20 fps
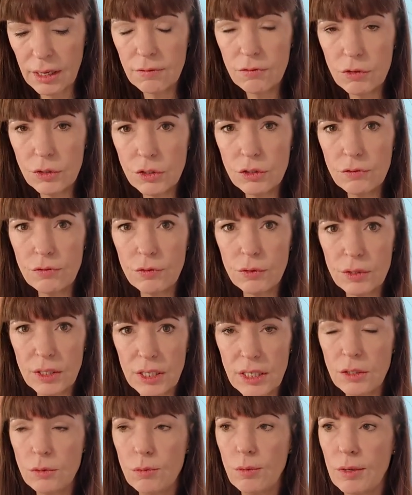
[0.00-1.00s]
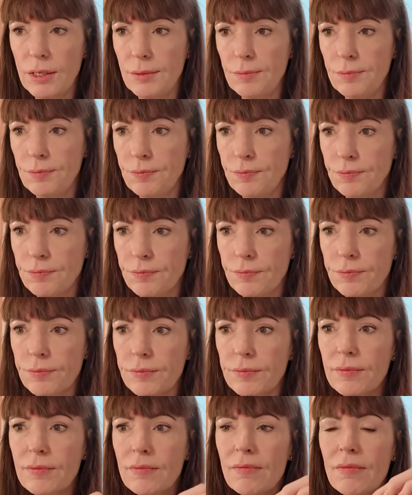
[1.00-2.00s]
First of all, this one.
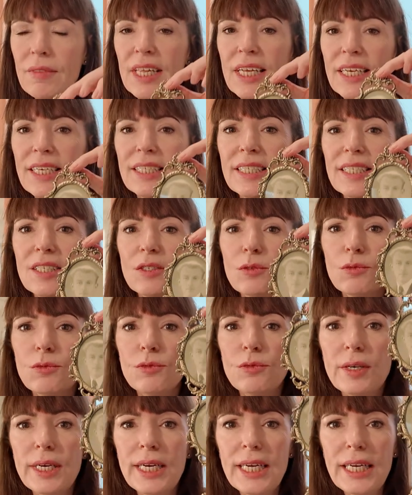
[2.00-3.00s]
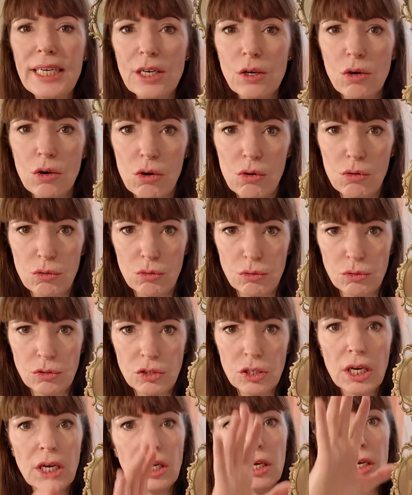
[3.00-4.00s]
This is really
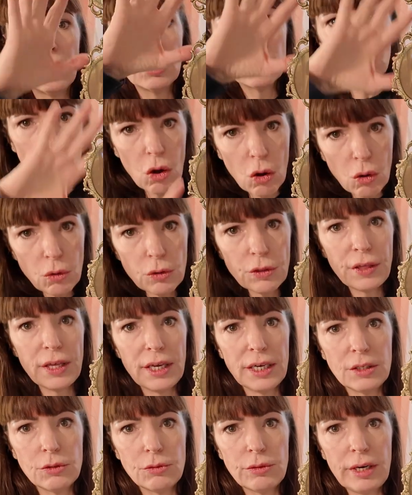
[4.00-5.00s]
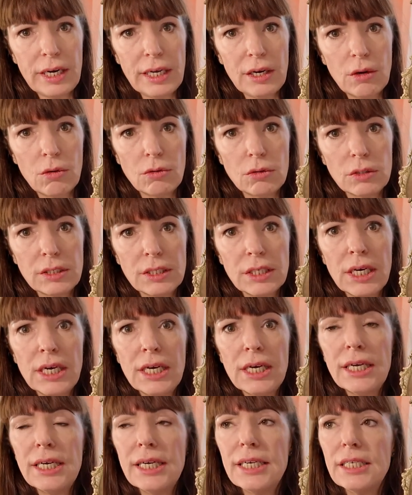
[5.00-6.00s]
old. The whole thing is really old.
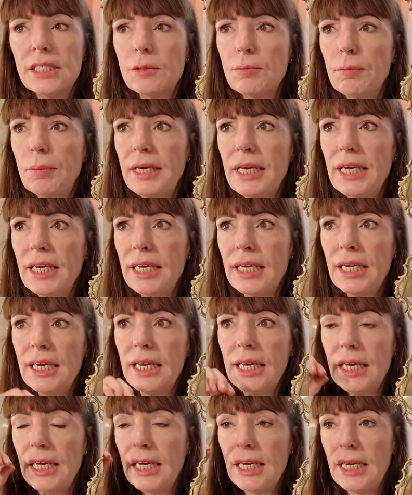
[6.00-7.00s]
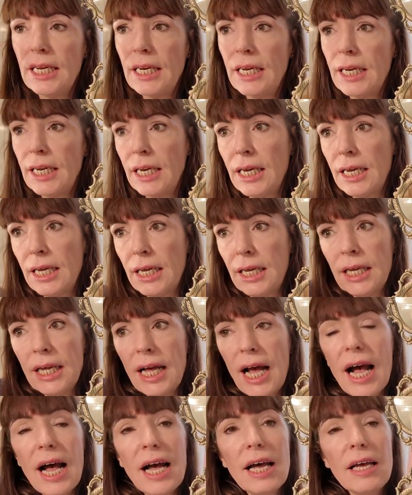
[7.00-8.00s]
It's been in,
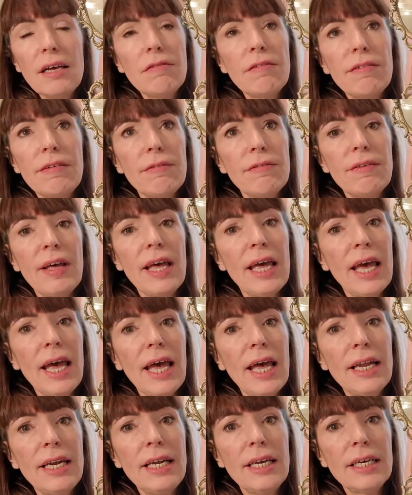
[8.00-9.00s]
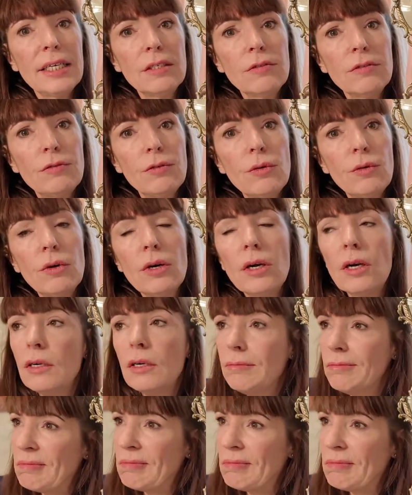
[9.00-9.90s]
I've had it for,